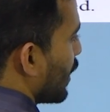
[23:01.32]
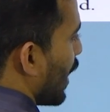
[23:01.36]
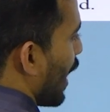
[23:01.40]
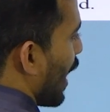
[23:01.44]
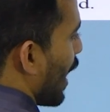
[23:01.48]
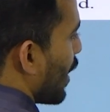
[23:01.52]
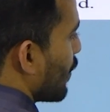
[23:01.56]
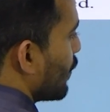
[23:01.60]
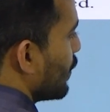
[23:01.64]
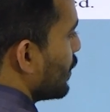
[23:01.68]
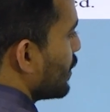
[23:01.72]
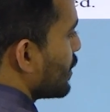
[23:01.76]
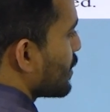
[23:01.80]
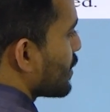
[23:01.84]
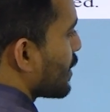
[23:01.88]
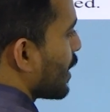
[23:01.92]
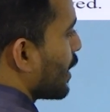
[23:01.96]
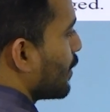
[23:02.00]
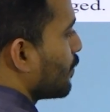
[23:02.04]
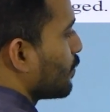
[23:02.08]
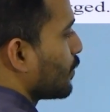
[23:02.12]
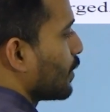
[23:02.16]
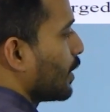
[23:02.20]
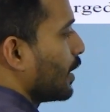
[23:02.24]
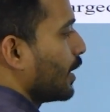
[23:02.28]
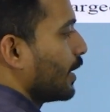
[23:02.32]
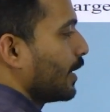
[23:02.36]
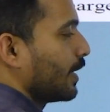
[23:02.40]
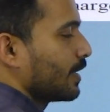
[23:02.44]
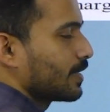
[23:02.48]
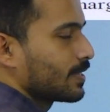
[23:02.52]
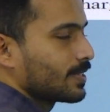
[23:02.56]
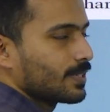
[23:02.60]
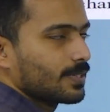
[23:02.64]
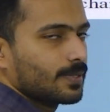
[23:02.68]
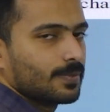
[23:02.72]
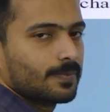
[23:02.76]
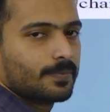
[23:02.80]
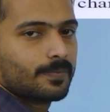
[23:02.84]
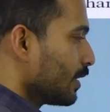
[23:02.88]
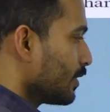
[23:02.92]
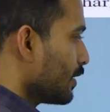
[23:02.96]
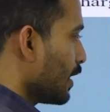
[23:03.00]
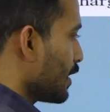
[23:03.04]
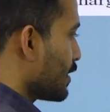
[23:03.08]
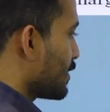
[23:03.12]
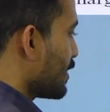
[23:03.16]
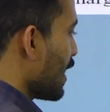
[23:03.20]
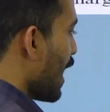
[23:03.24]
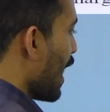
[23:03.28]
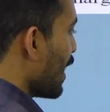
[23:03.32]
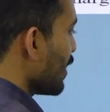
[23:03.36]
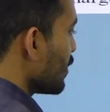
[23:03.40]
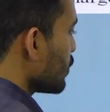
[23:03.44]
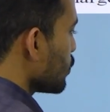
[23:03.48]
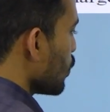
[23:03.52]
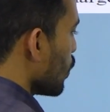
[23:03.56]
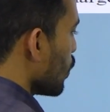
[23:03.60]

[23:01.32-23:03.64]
having same radius. The charge